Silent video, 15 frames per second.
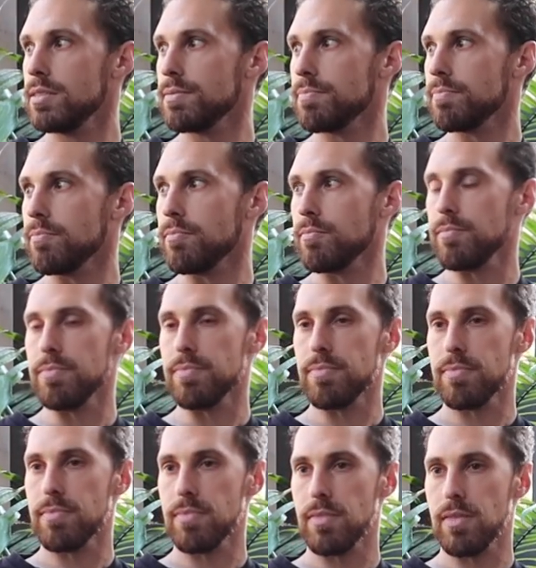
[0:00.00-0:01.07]

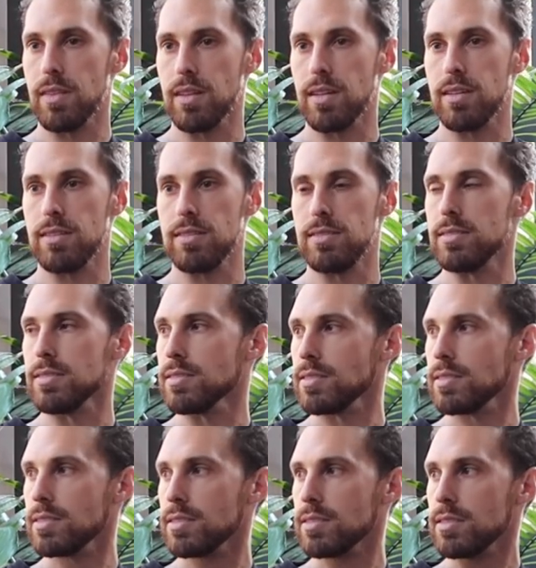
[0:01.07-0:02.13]

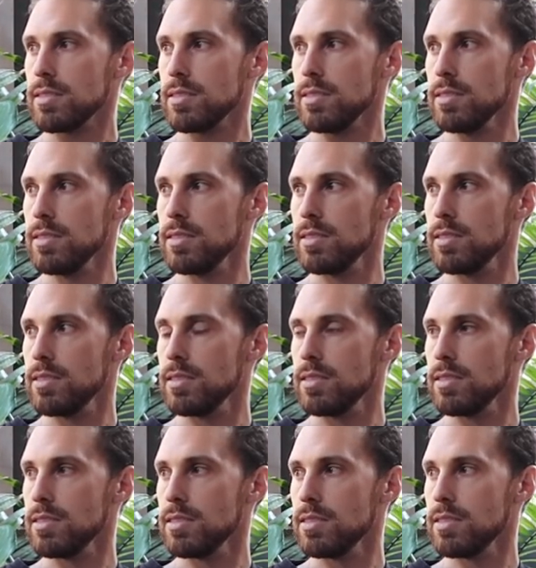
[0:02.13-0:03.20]

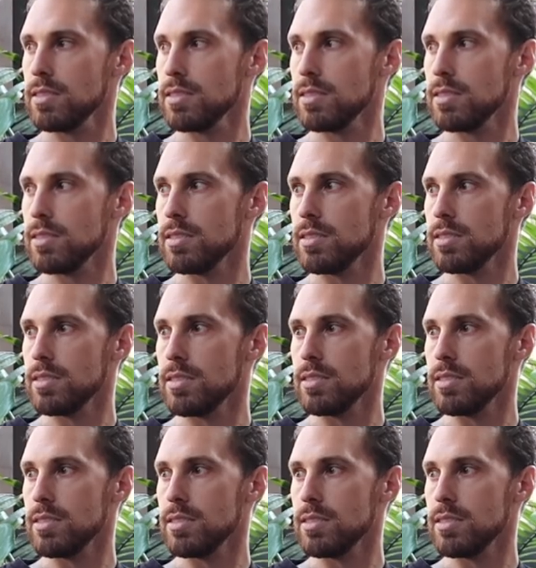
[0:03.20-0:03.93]
[no speech]